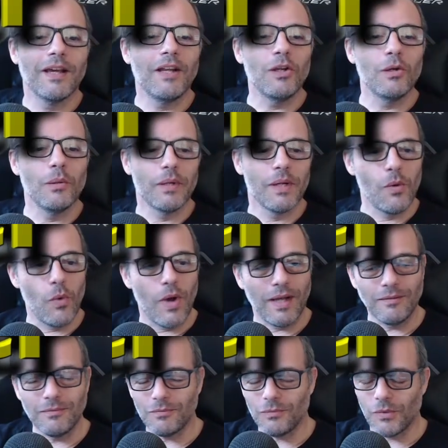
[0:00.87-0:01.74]
Hello
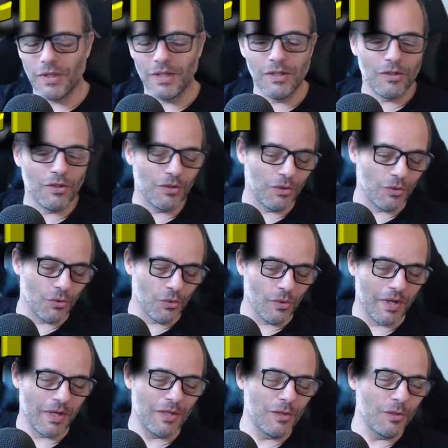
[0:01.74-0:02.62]
everyone, welcome
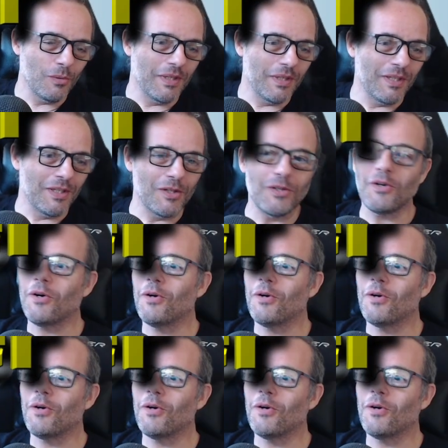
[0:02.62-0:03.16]
to a new video